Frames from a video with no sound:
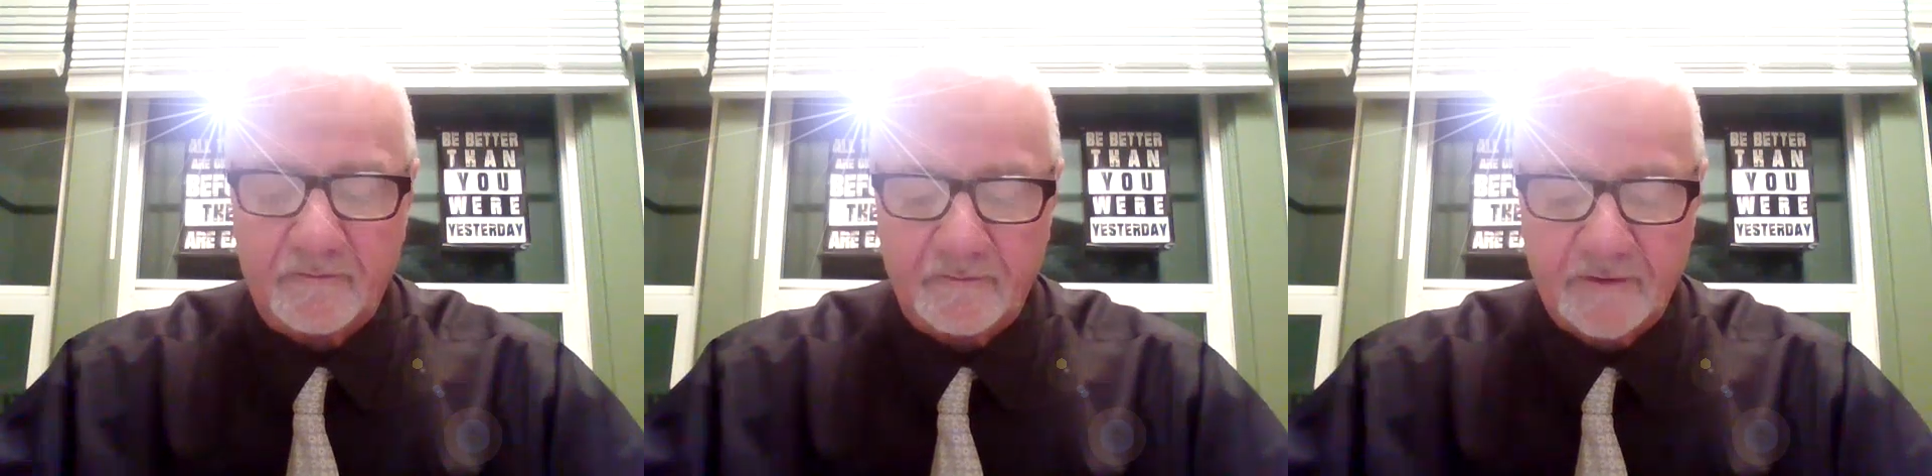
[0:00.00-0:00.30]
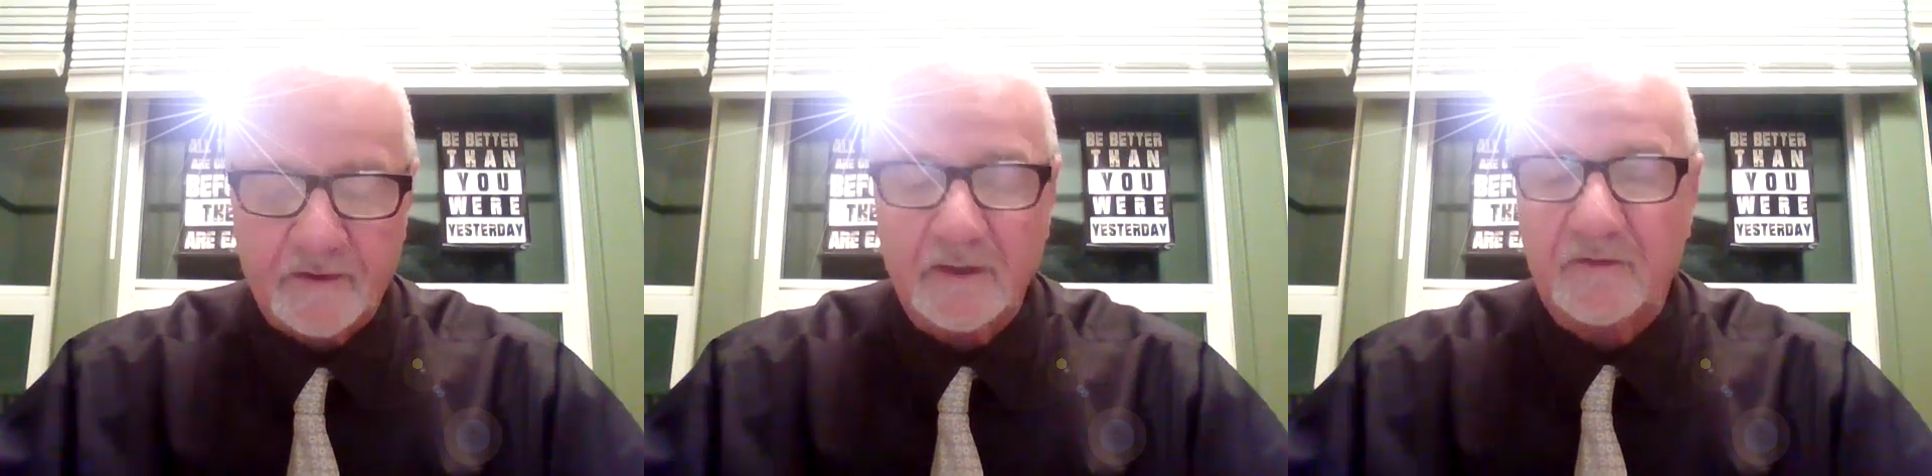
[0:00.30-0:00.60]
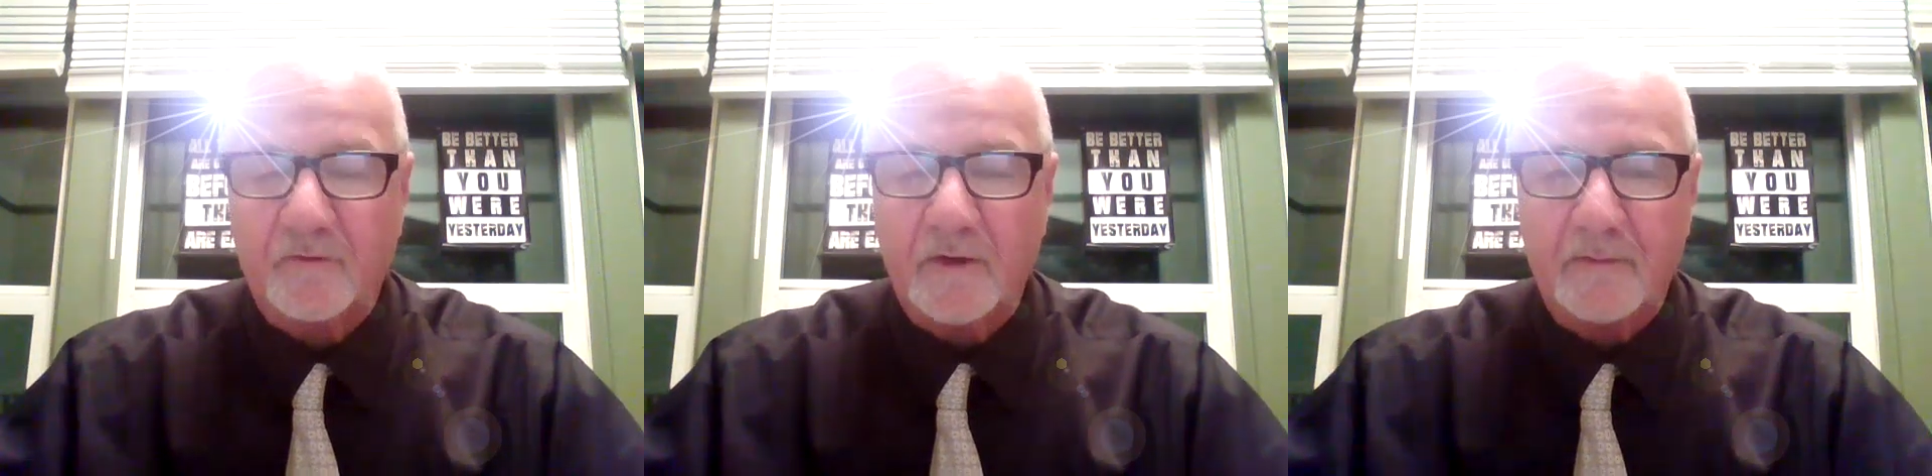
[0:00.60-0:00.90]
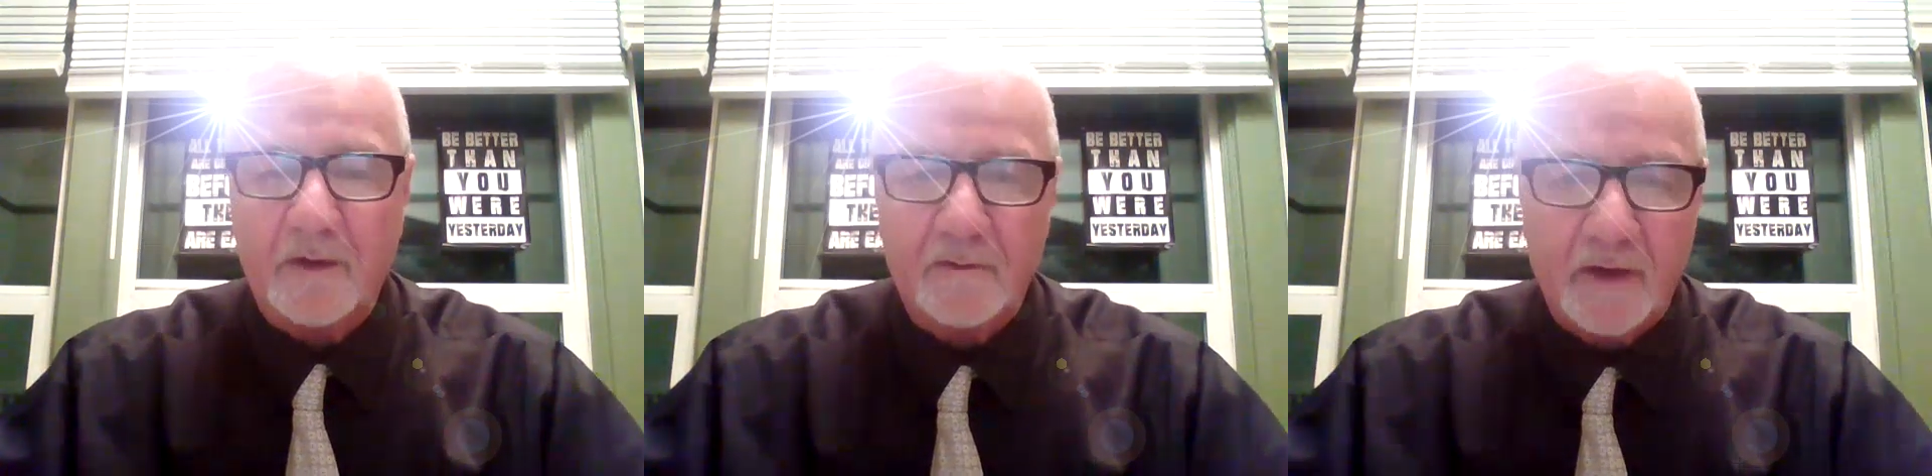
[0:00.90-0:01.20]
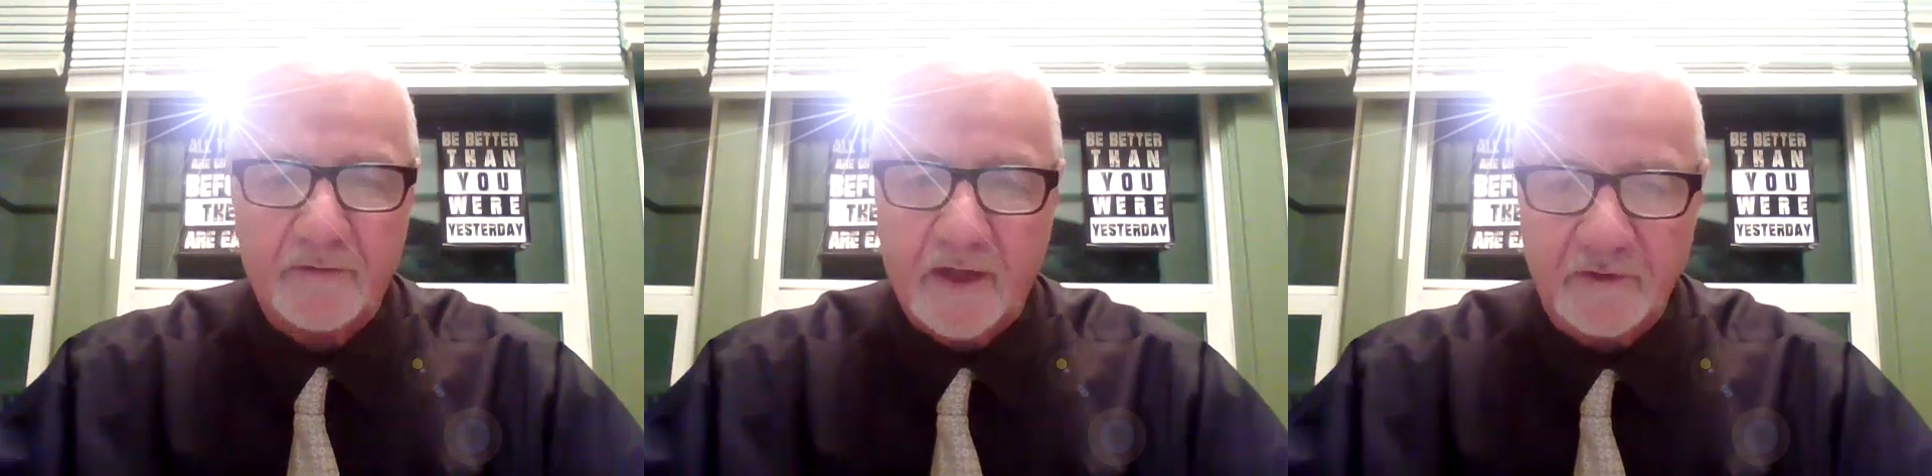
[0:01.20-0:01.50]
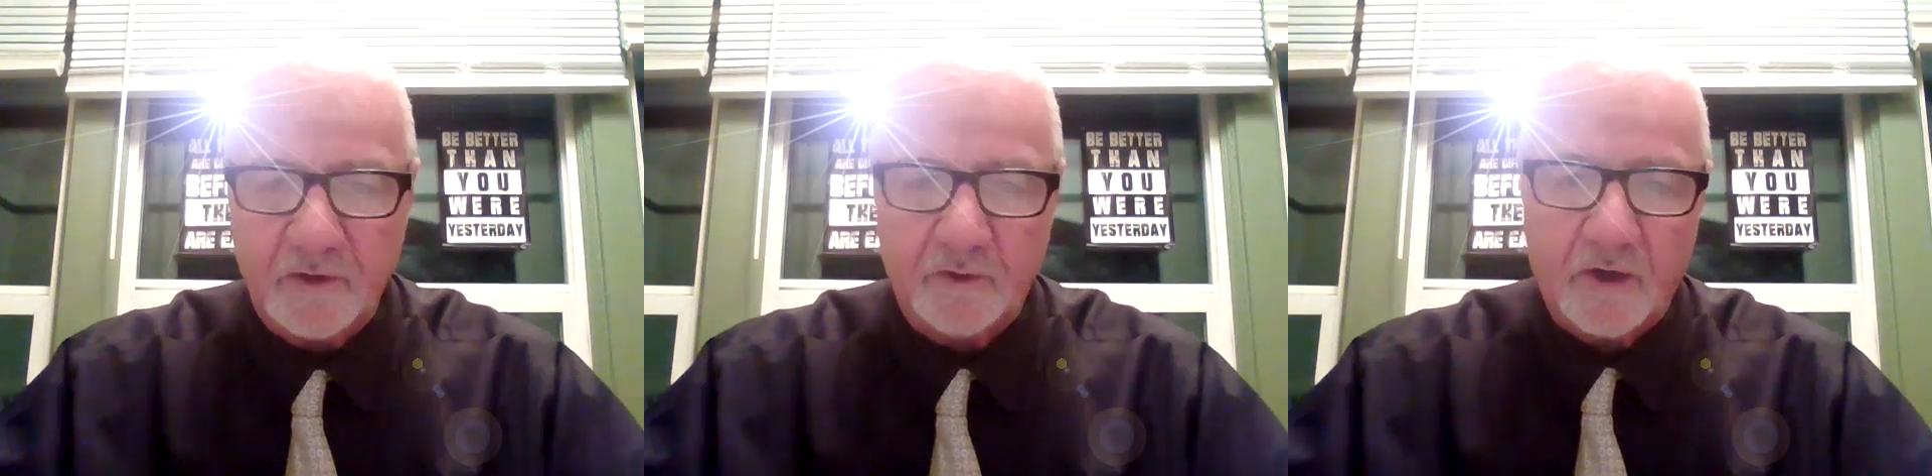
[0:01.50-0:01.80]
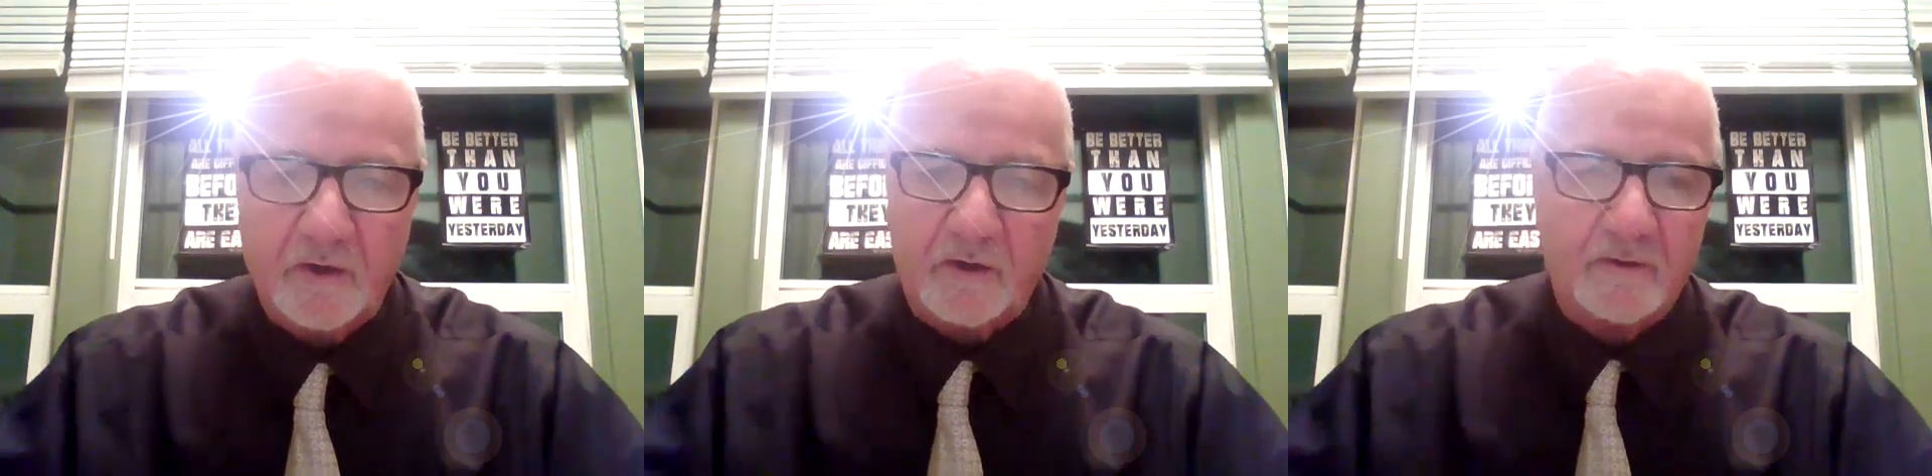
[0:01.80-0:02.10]
It's like dreaming about that new
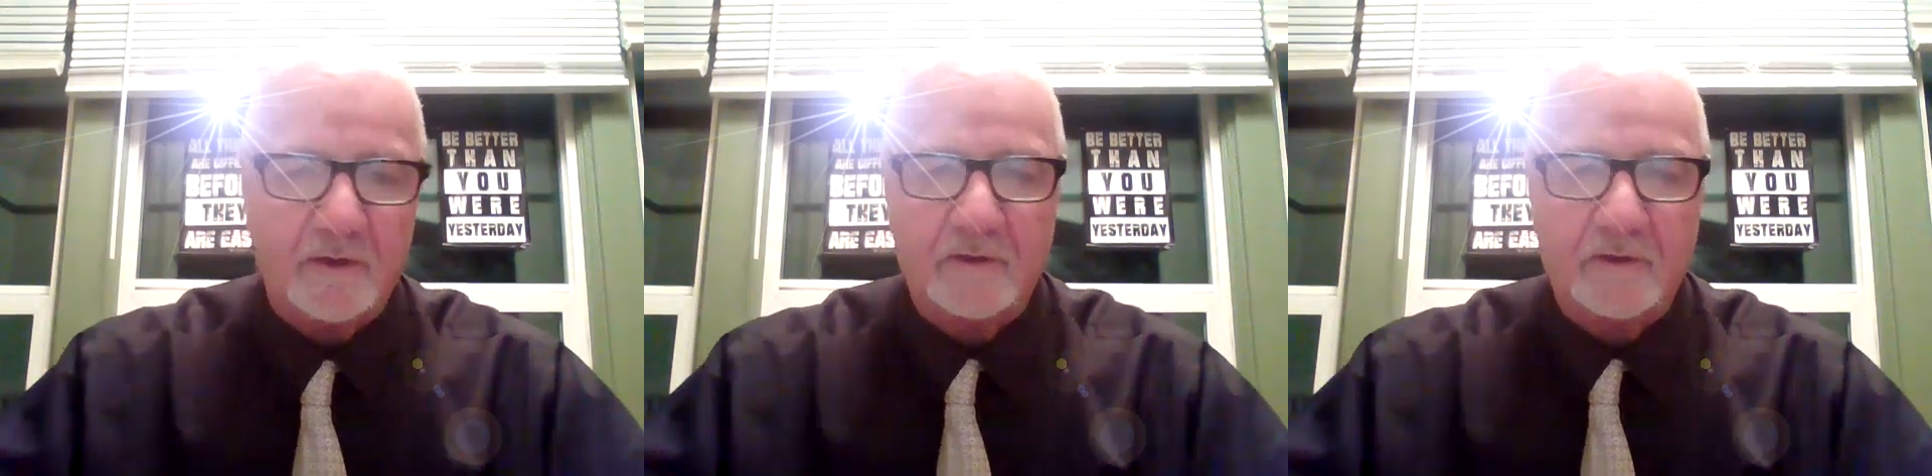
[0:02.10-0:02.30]
car, right?